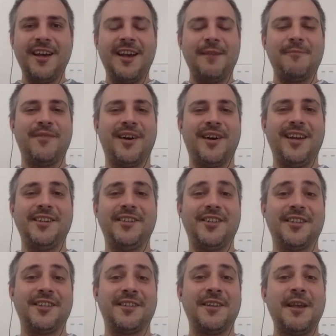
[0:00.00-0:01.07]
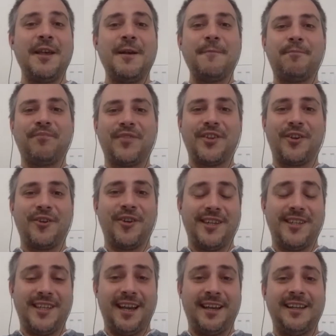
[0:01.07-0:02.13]
But it's just the
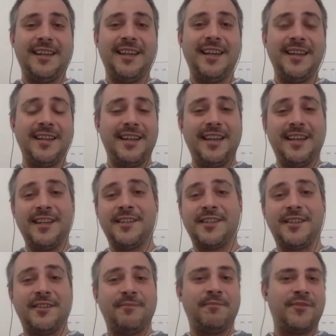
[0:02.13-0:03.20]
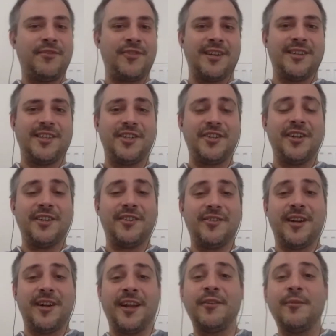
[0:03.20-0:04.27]
current tech lead is transitioning
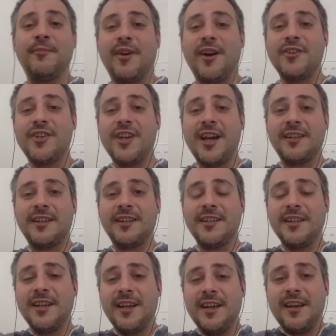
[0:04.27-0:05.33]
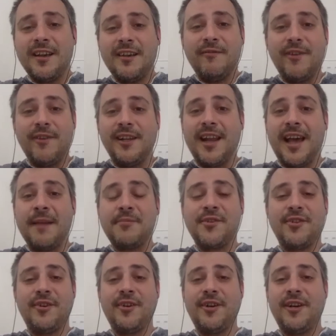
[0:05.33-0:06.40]
to another project within
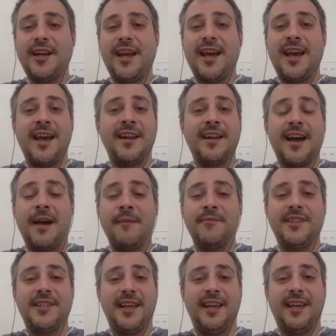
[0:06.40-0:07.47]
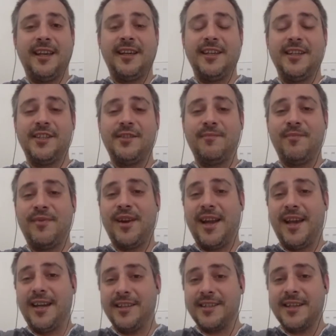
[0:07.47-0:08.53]
Labster, and I'm taking his
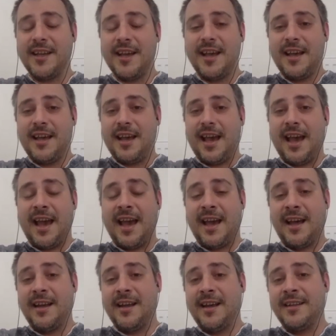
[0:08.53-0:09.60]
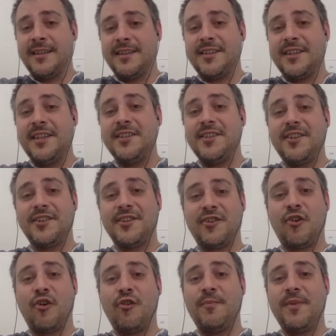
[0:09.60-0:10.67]
place. And since the
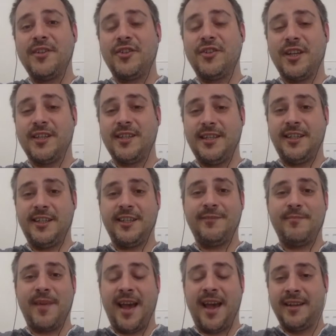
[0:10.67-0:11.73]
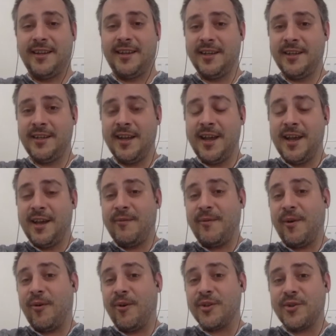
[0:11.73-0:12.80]
scope has just expanded,
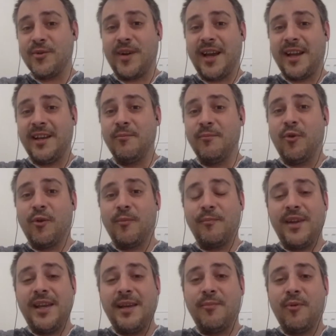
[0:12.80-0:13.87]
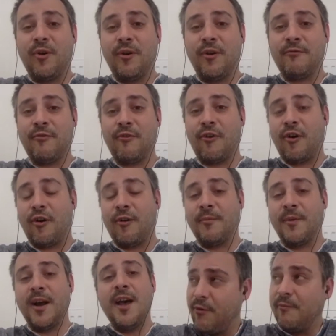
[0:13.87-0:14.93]
we're also getting more people from
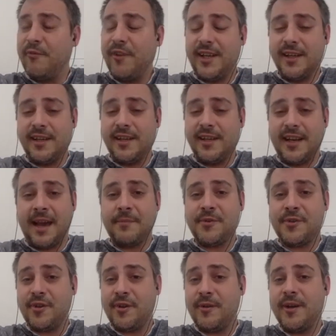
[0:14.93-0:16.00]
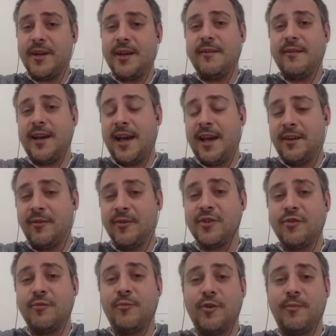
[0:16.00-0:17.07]
within Labster and
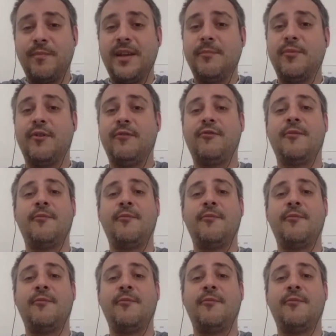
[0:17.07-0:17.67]
also more people from